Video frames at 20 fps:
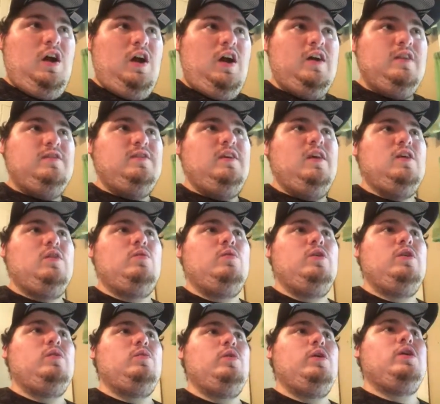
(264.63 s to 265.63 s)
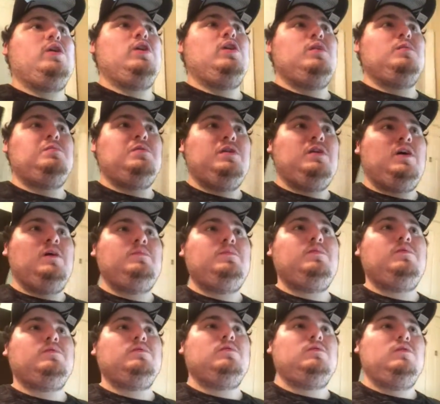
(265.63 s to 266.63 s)
I think we, we could have been
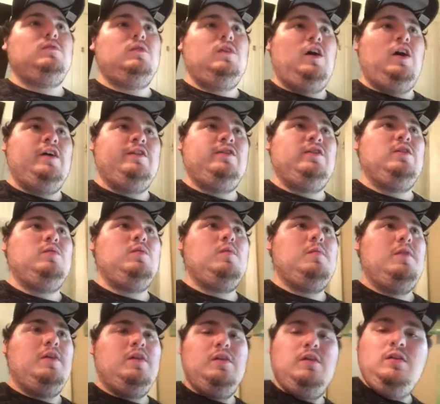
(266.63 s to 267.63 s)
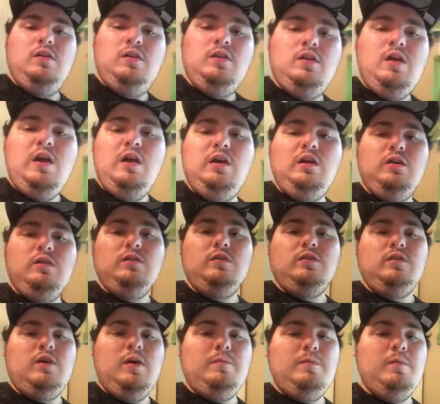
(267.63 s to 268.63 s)
up. I think we made a a
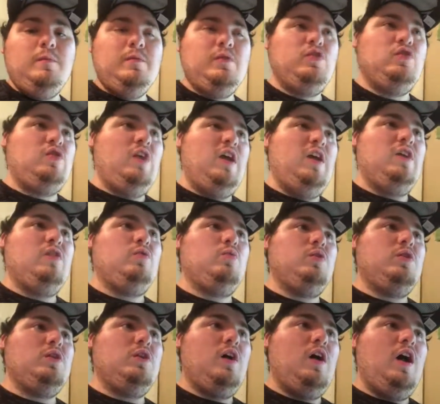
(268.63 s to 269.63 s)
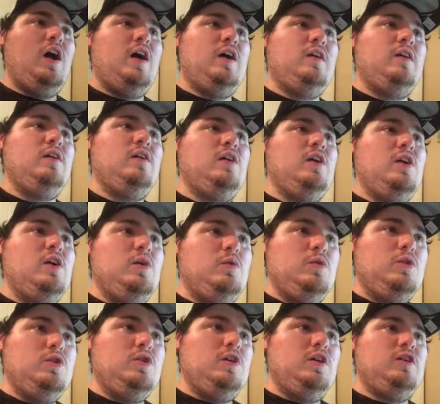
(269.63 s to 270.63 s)
couple mistakes. We could have had
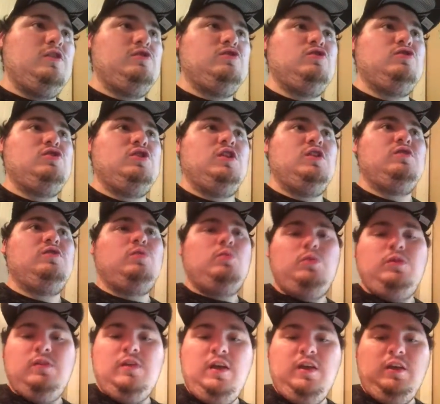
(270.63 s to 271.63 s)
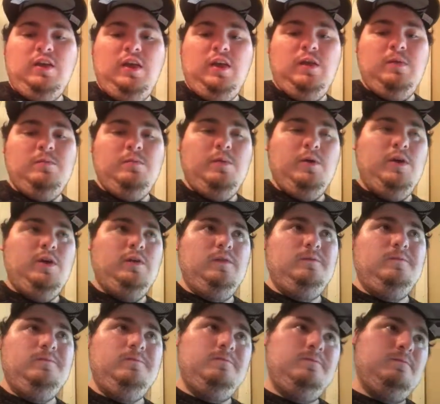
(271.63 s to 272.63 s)
we could have a chance to win that game,
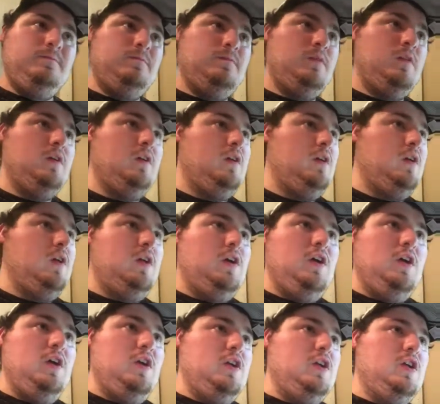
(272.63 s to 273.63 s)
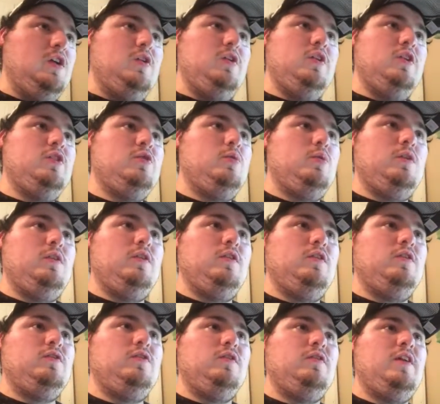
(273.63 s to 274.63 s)
but you know it is what it
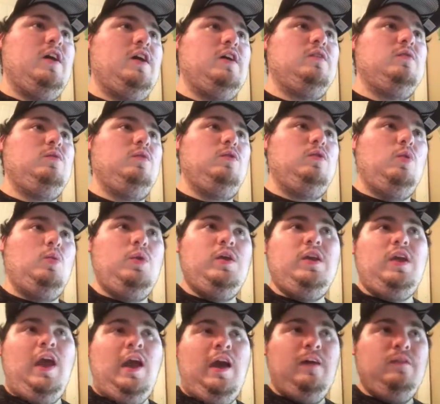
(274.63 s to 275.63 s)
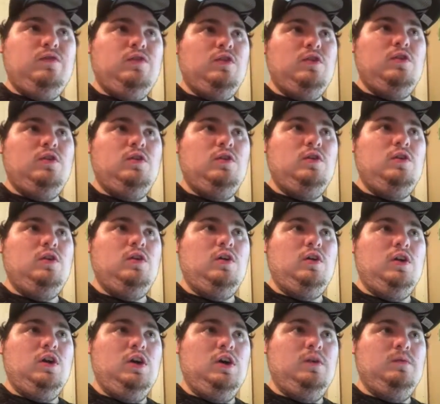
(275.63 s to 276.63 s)
is. And then the week after,
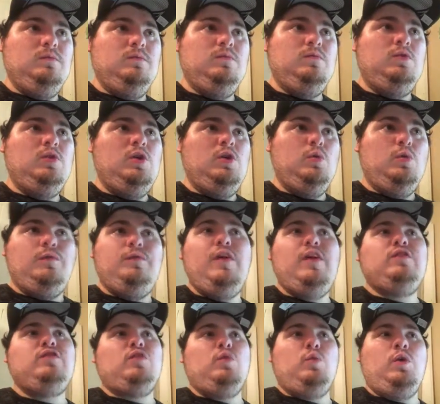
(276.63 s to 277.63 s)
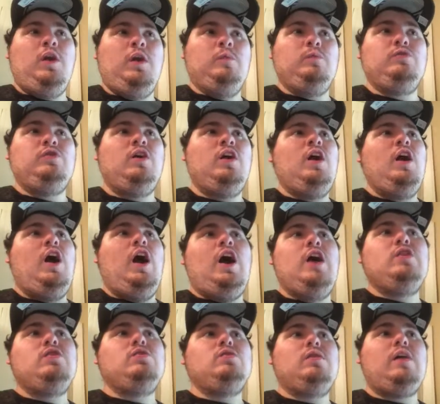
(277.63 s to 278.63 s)
um, we faced the Rams.
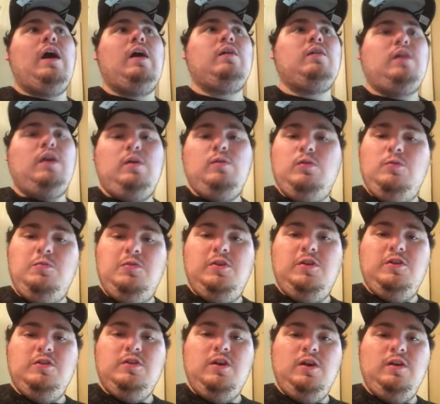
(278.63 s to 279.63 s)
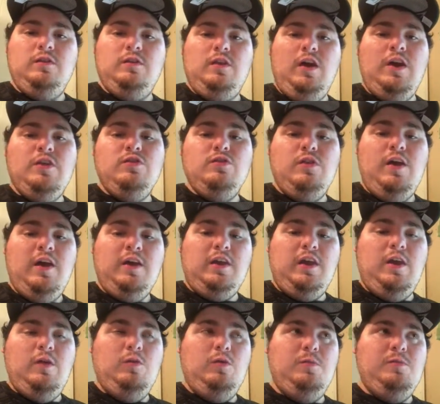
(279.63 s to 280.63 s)
I knew that game would be the tough. I knew that
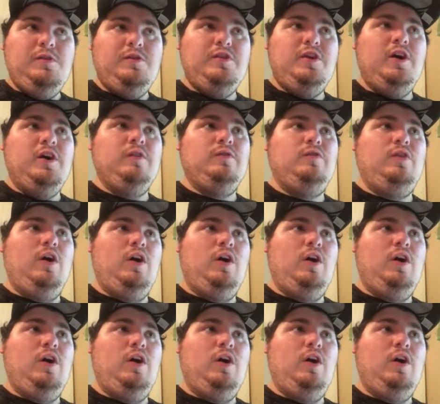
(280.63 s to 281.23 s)
game would be tough.